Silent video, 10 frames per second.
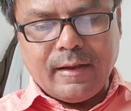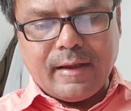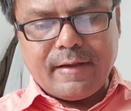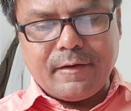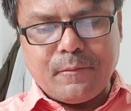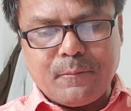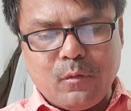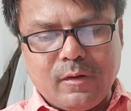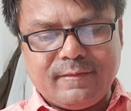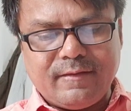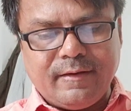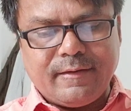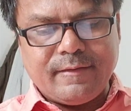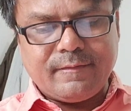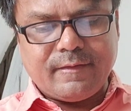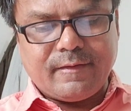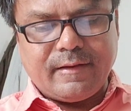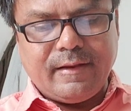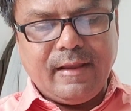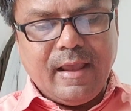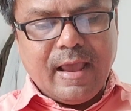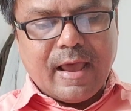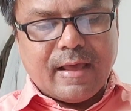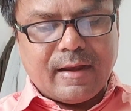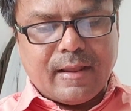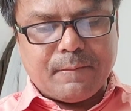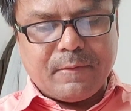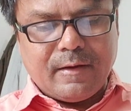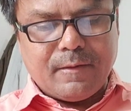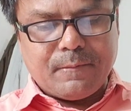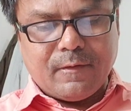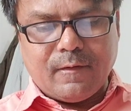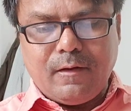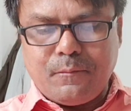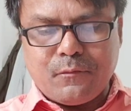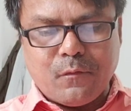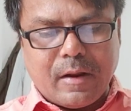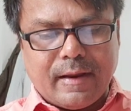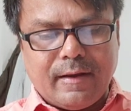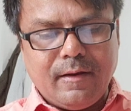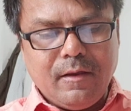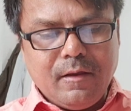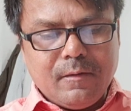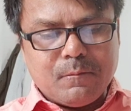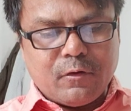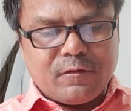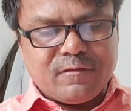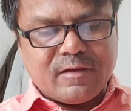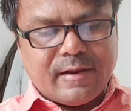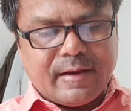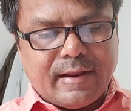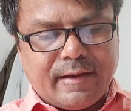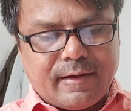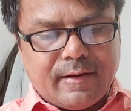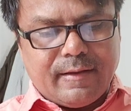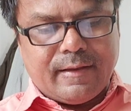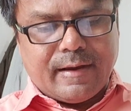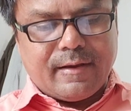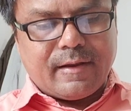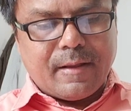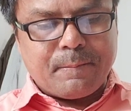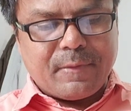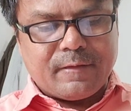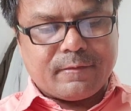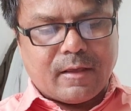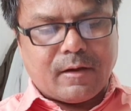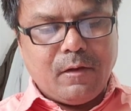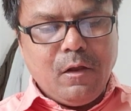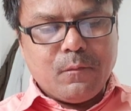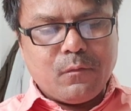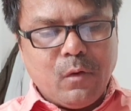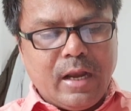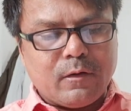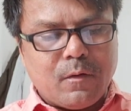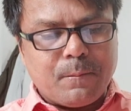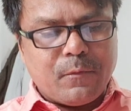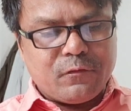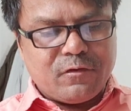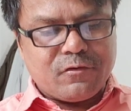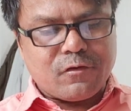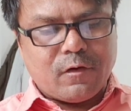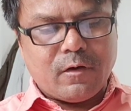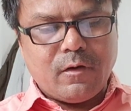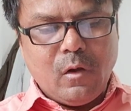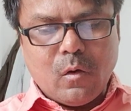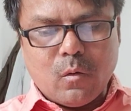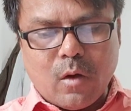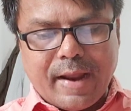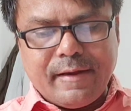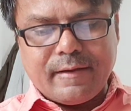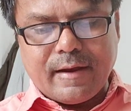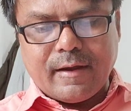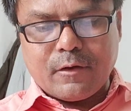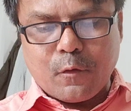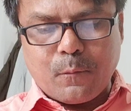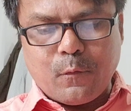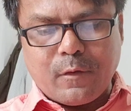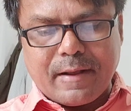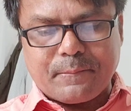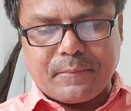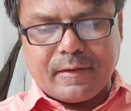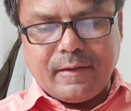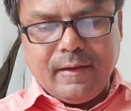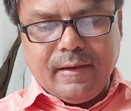that influence intensity are available fuel, moisture, and temperature, fuel composition, wind, and topography.